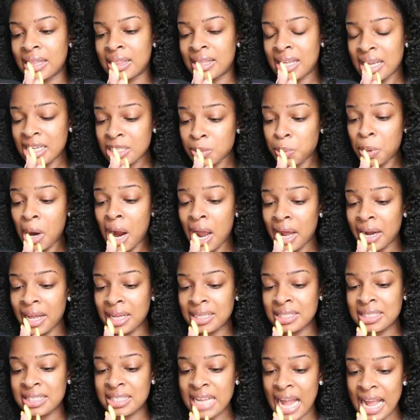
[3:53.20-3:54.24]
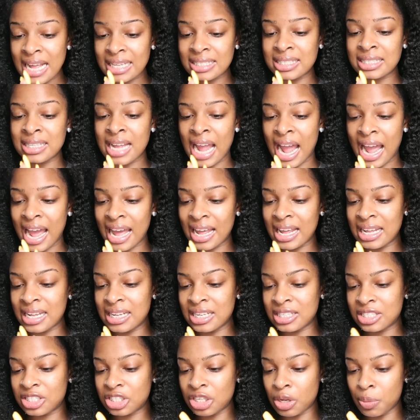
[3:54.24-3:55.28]
This product states that
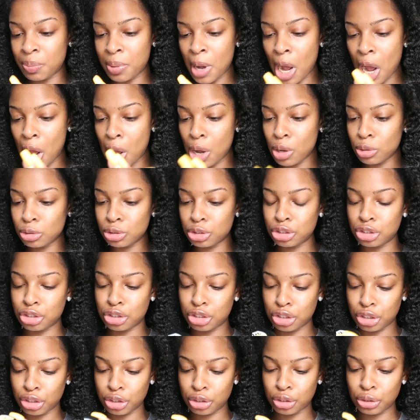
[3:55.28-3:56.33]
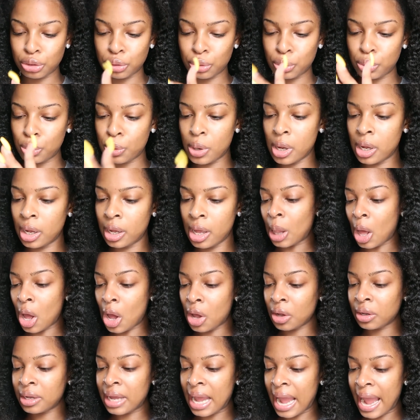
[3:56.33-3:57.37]
it is supposed to
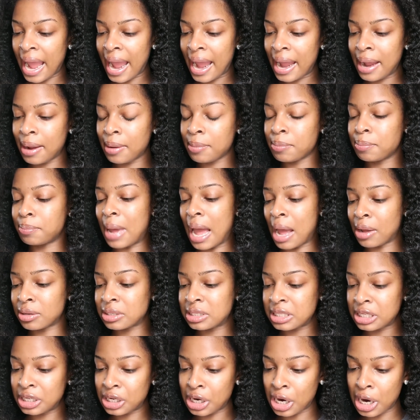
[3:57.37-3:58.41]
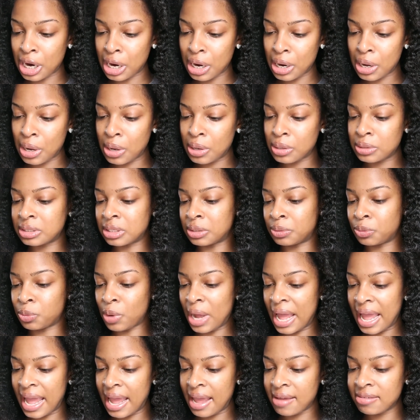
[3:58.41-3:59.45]
elongate bouncy curls and
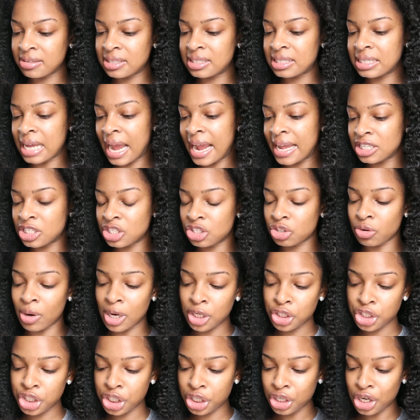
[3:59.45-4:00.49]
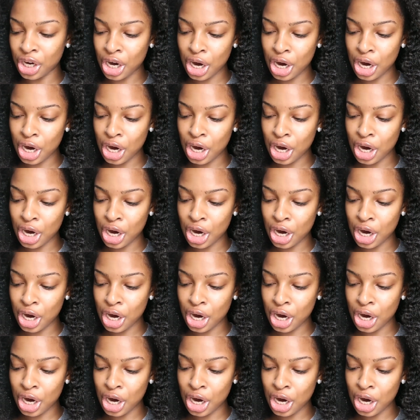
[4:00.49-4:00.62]
waves, tight scrunchy